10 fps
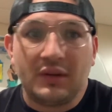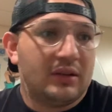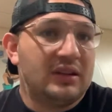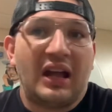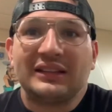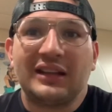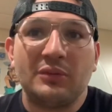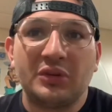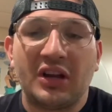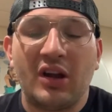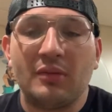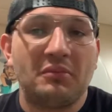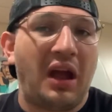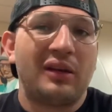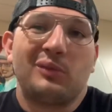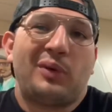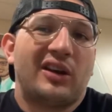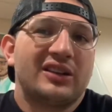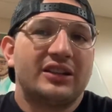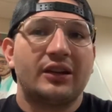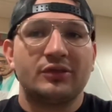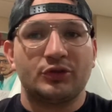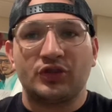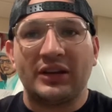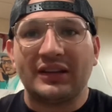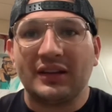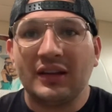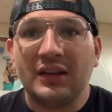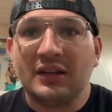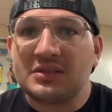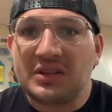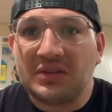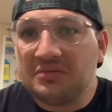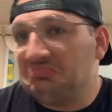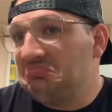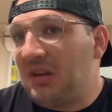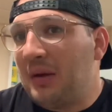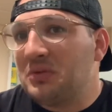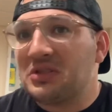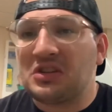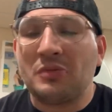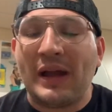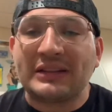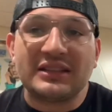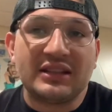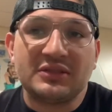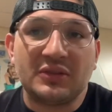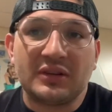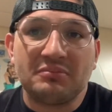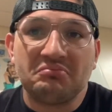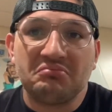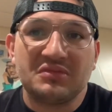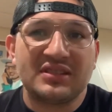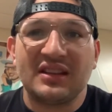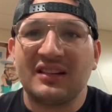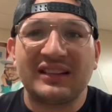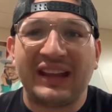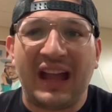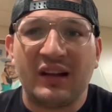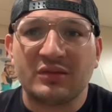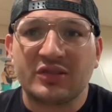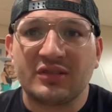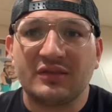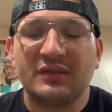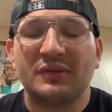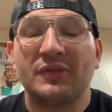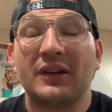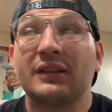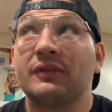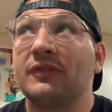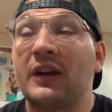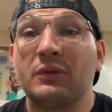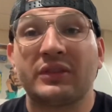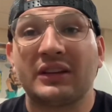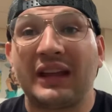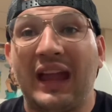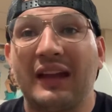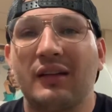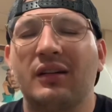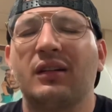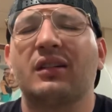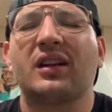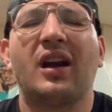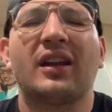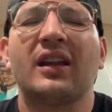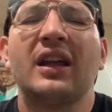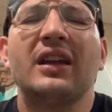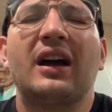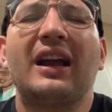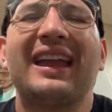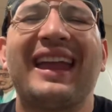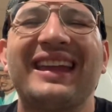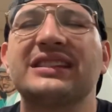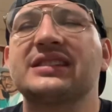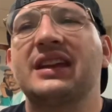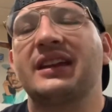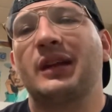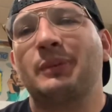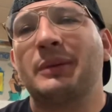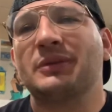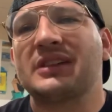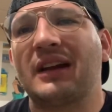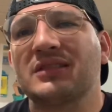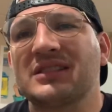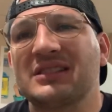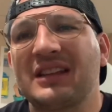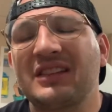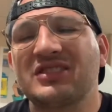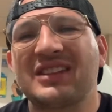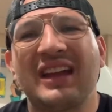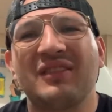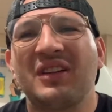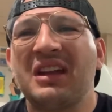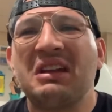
Nighttime would come, I don't party, I don't drink, so I would just go back to the dorm, sit on the couch, fucking fight with their cat. Oh, God. I hate staying at people's houses, and they just have